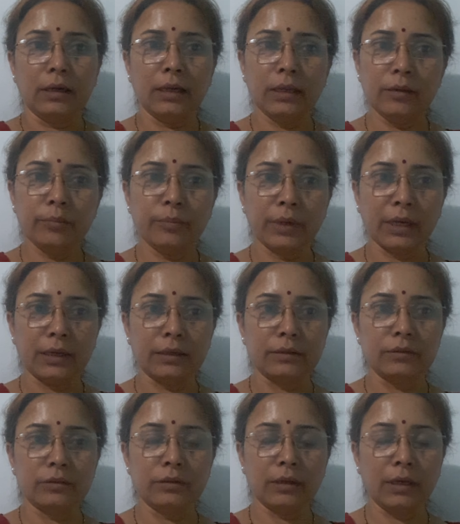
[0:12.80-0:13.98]
help
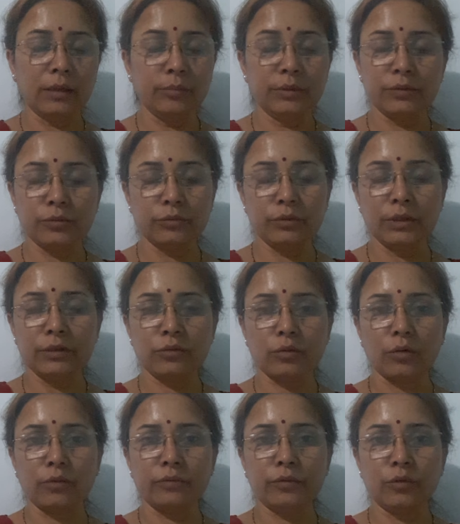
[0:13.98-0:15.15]
the students
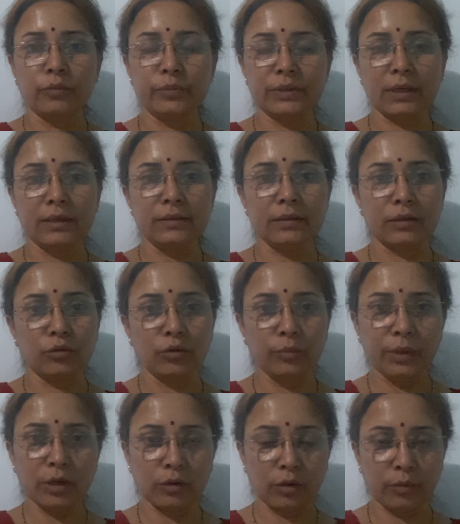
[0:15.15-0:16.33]
of home science and home
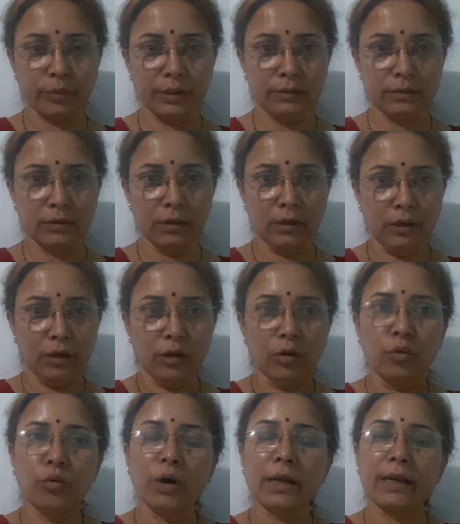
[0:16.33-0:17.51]
economics
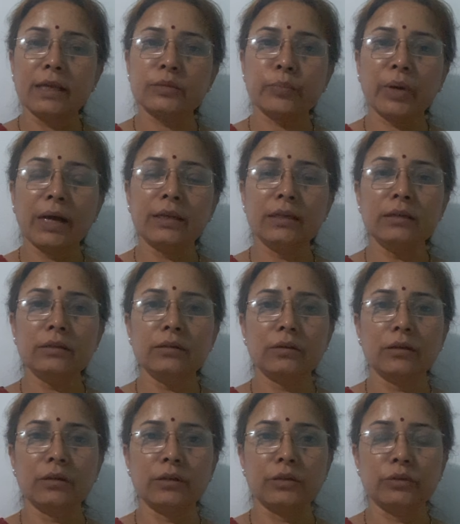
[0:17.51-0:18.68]
who are aspiring
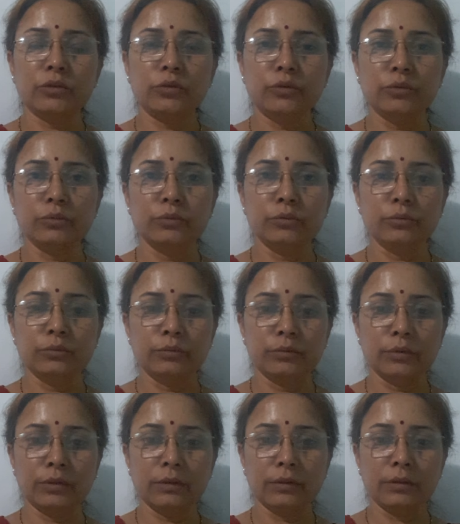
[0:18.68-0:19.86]
to
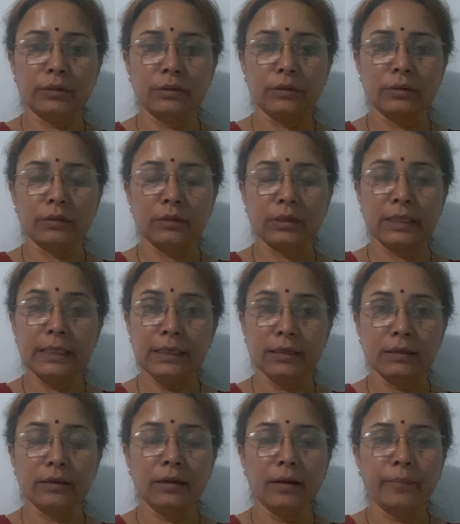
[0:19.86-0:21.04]

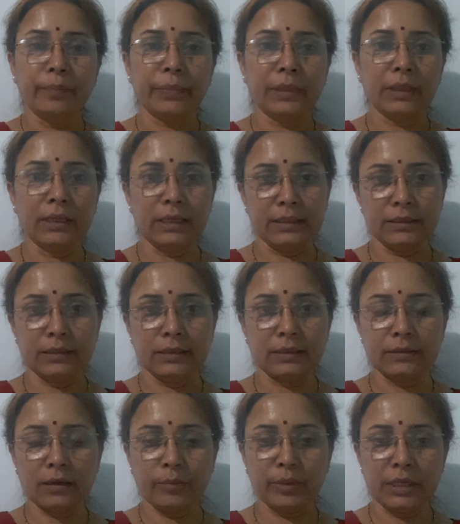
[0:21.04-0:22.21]
clear the net set
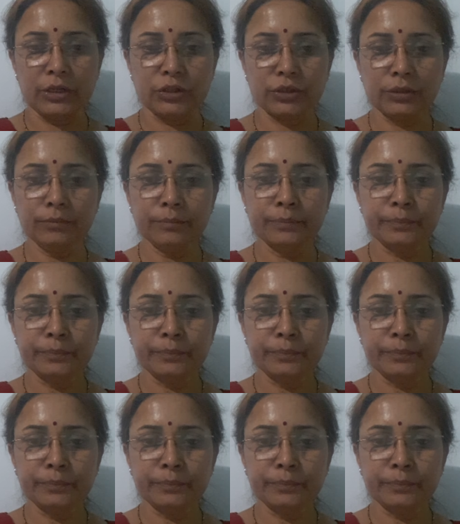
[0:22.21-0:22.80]
examination.